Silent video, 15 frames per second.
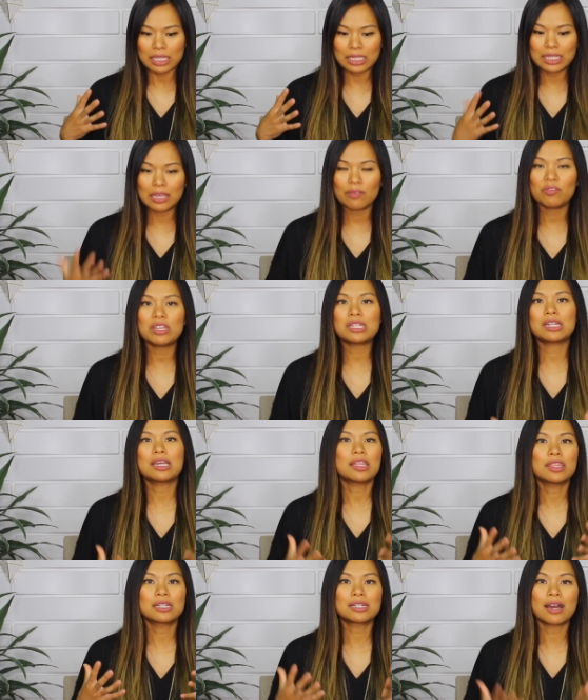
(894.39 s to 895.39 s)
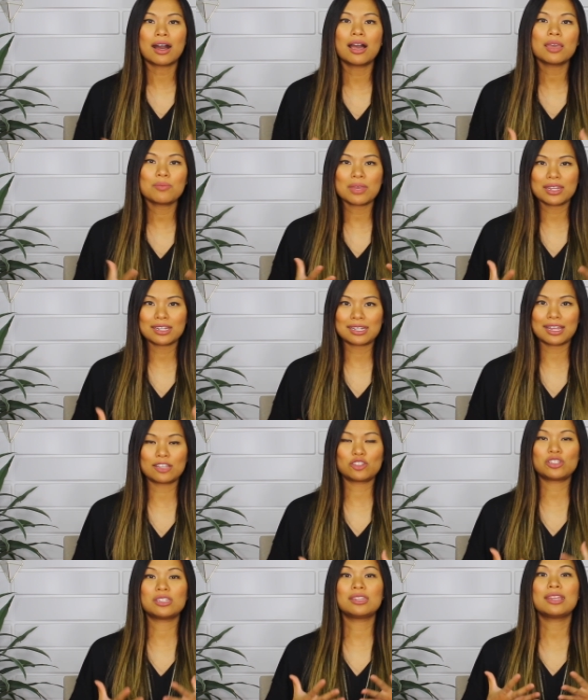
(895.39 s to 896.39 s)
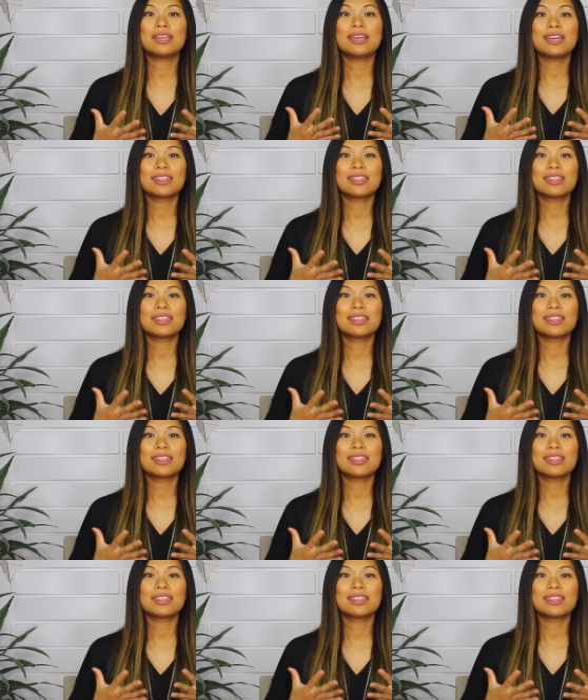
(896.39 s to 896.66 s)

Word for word: give it the time and attention